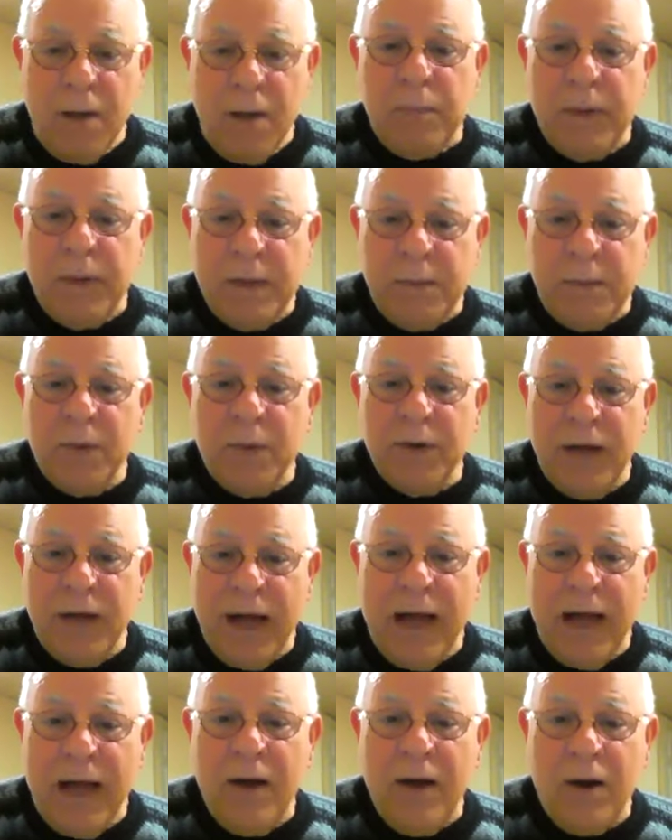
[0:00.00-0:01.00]
Some
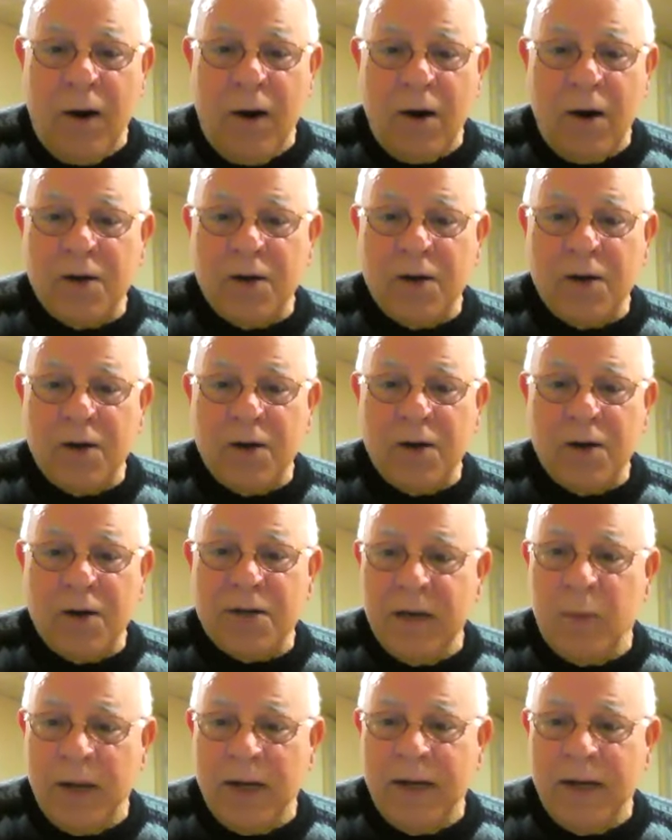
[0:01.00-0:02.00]
people now are
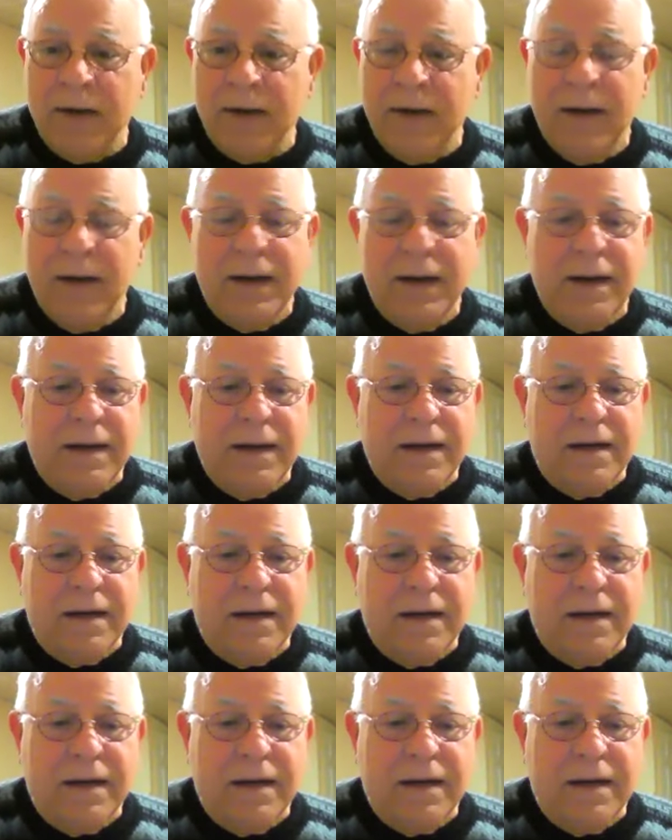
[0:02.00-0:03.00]
celebrating
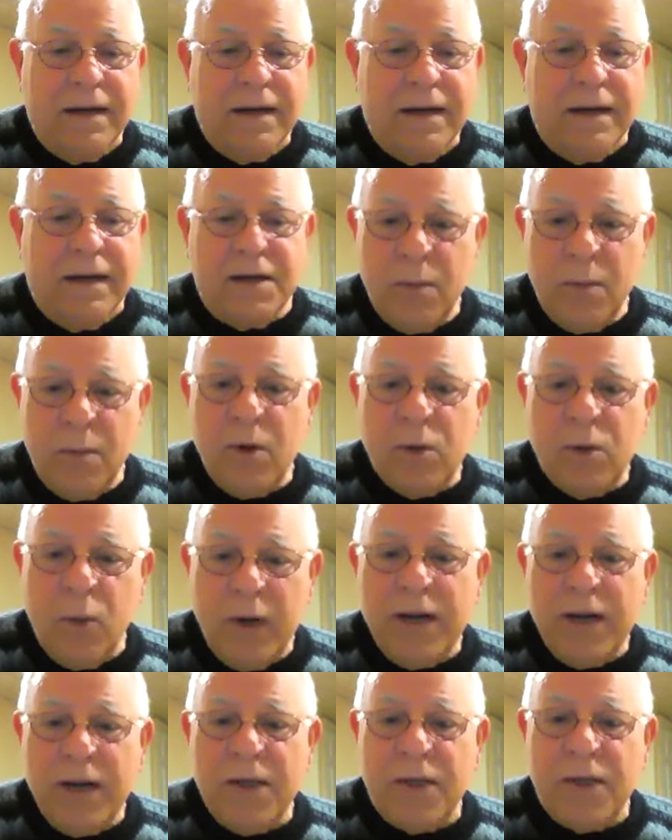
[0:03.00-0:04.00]

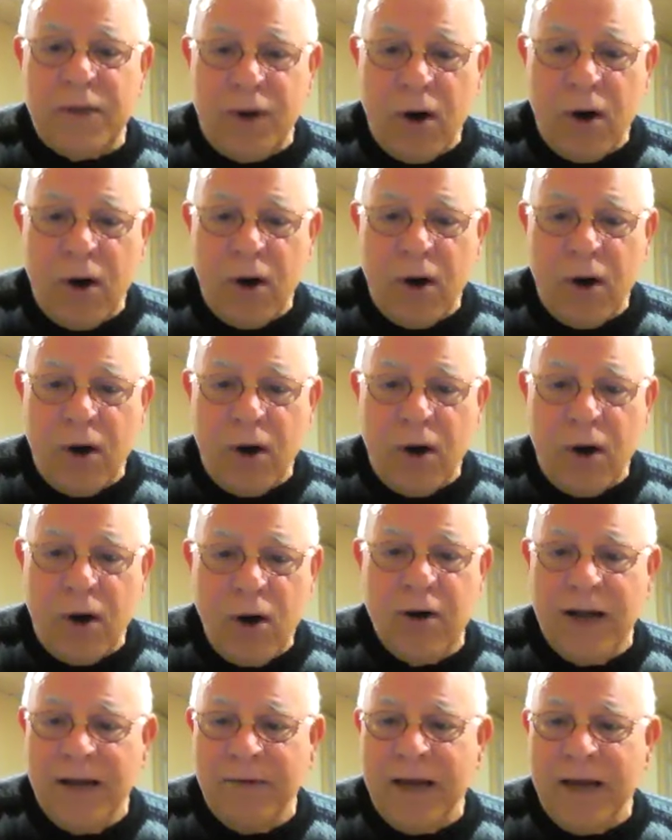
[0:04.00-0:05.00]
December
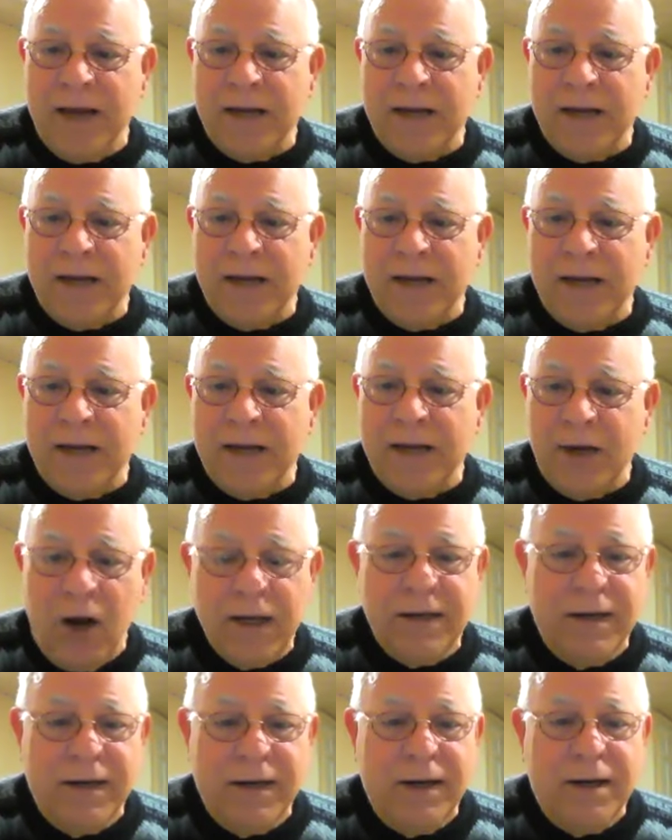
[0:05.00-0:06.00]
23rd, and they
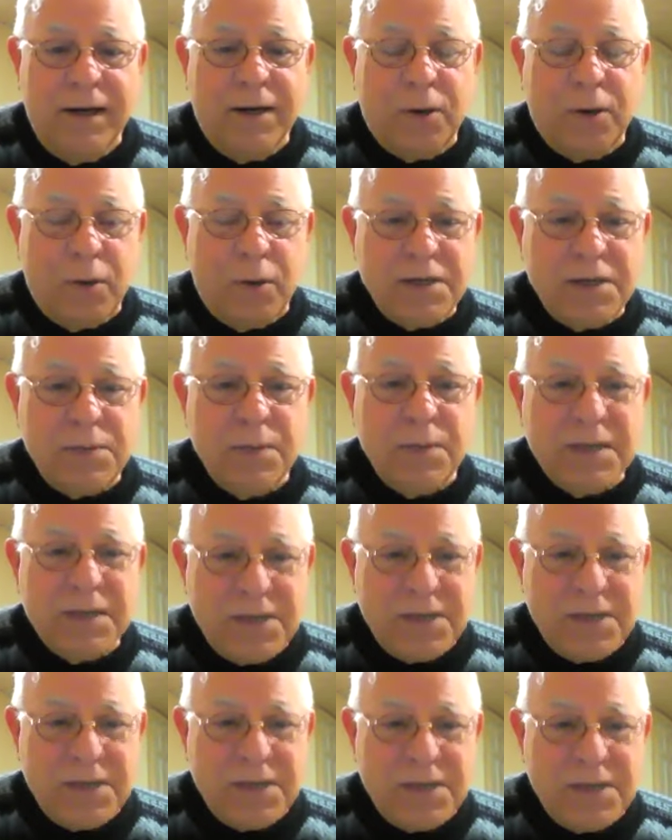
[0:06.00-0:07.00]
call it
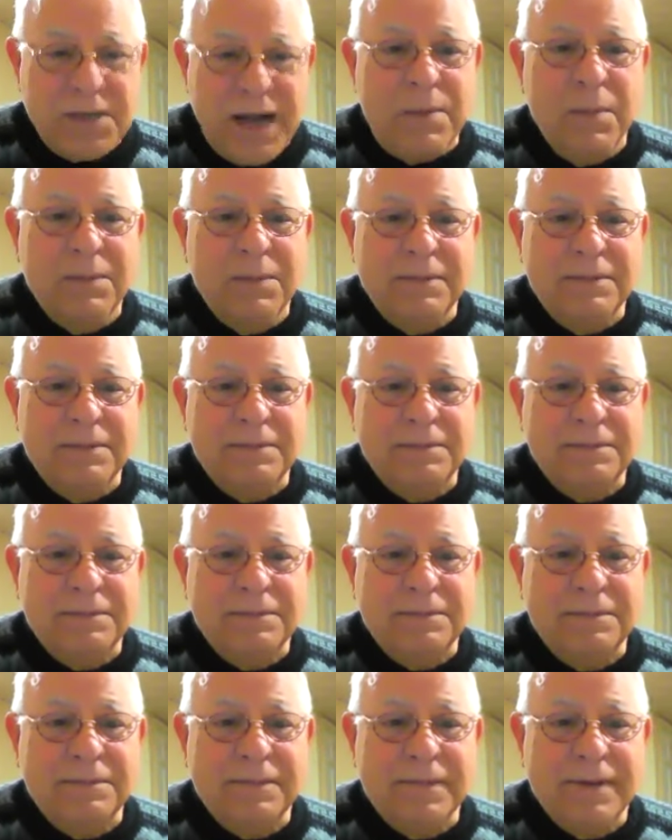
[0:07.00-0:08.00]
Christmas Adam.
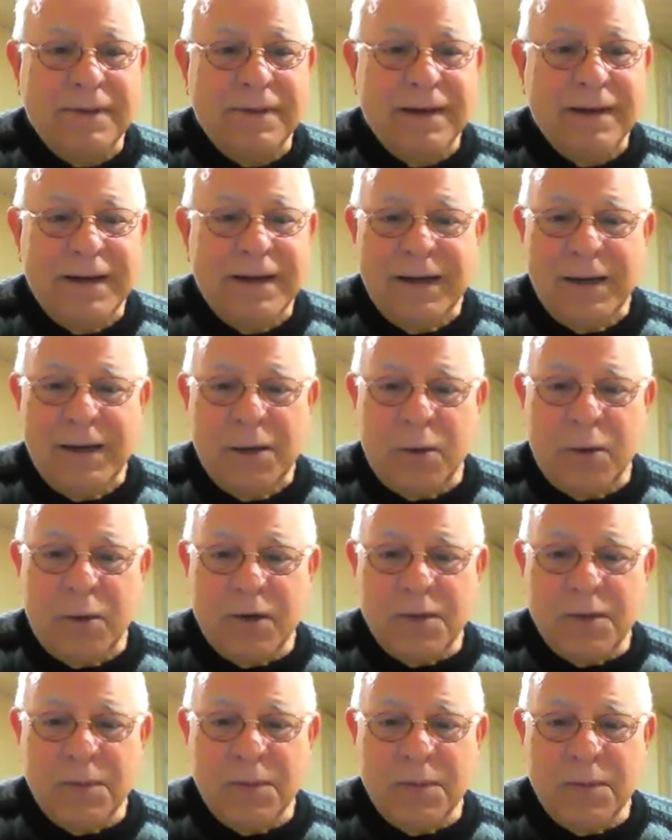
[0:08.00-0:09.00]

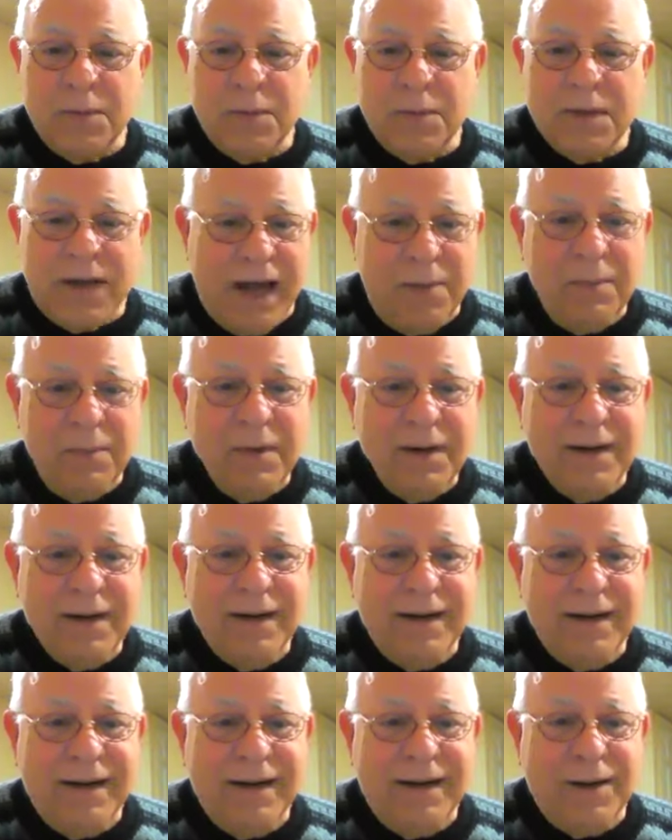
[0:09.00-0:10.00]
Christmas
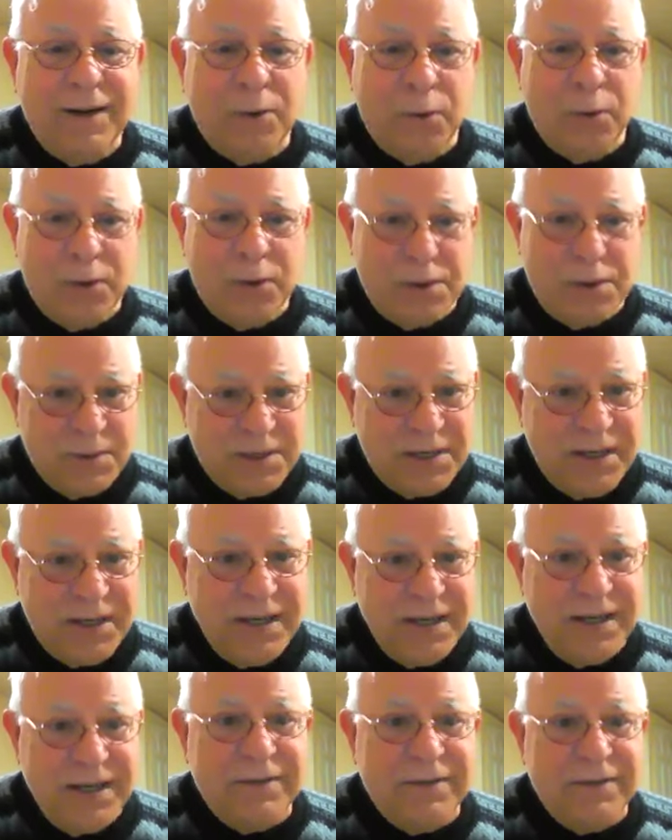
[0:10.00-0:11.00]
Adam,
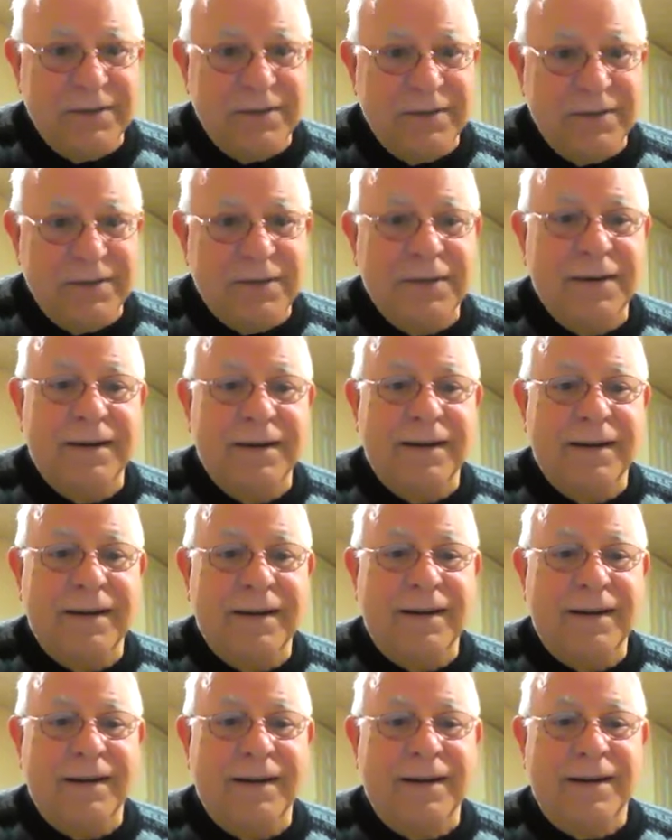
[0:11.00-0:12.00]
Christmas Eve,
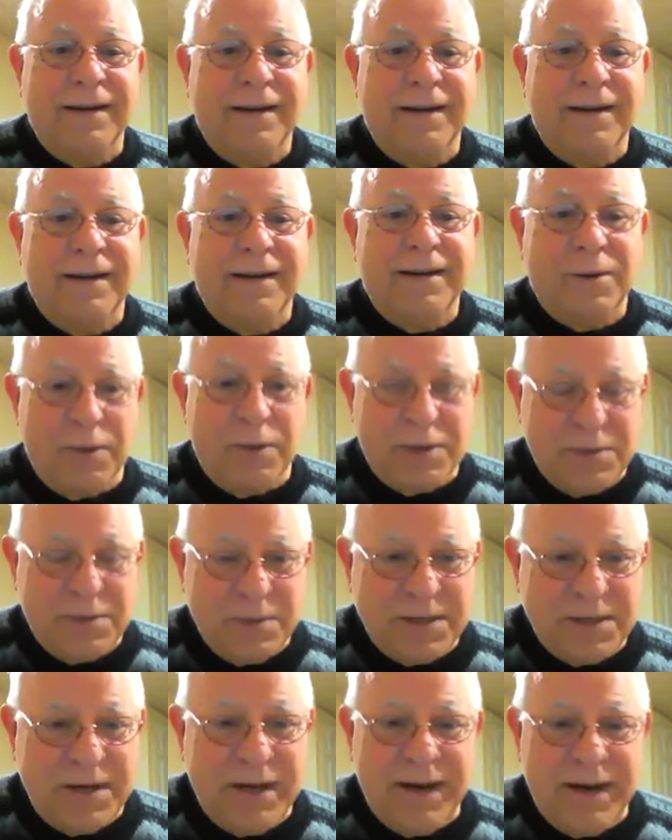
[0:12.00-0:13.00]

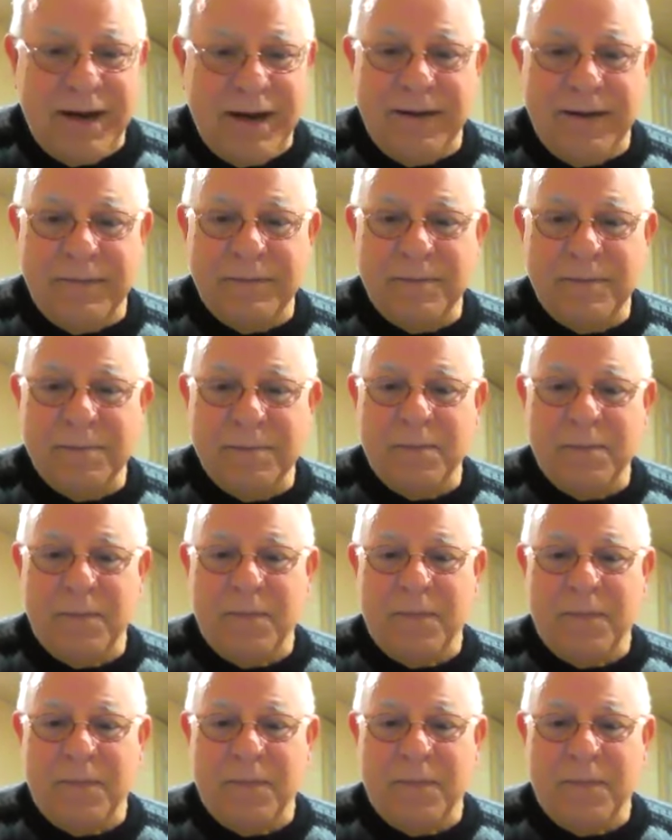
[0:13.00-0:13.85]
Christmas Day.